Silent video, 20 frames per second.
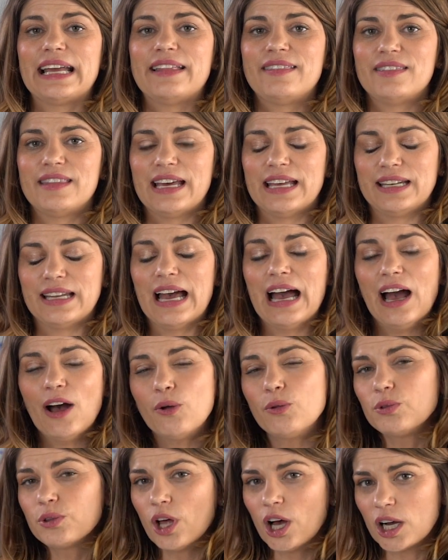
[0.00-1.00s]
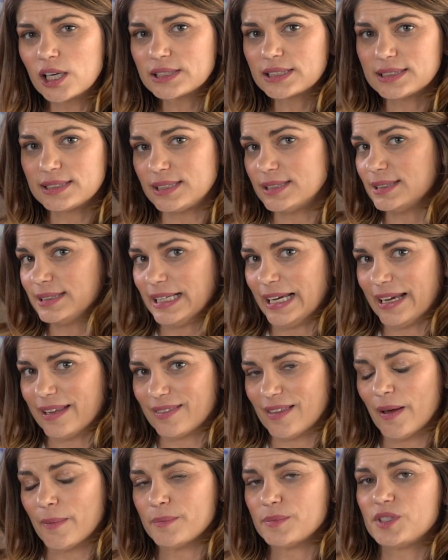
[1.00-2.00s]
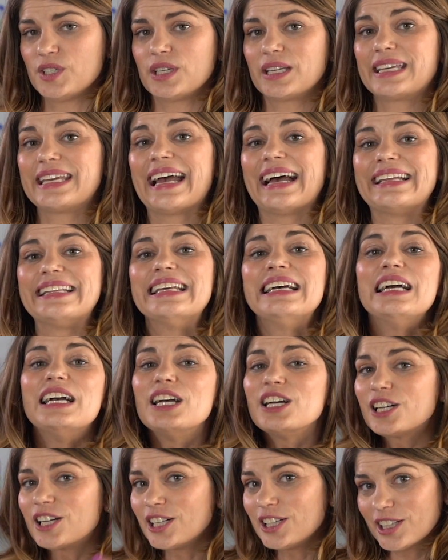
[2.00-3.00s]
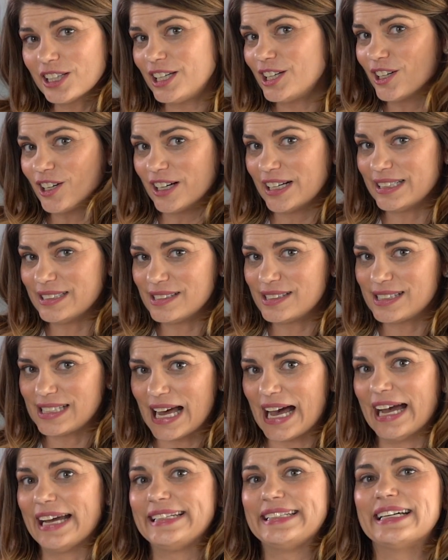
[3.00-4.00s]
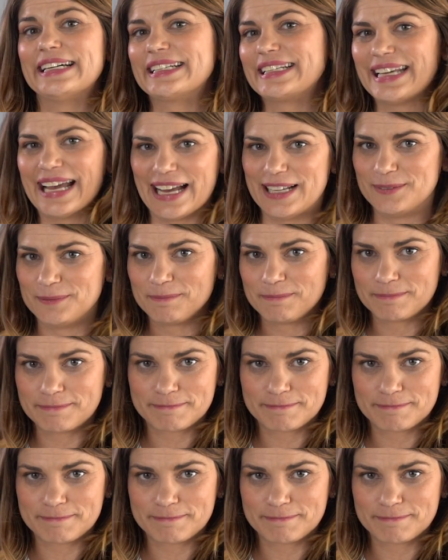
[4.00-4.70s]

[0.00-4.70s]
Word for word: and then how long does it take them to get clear inside again.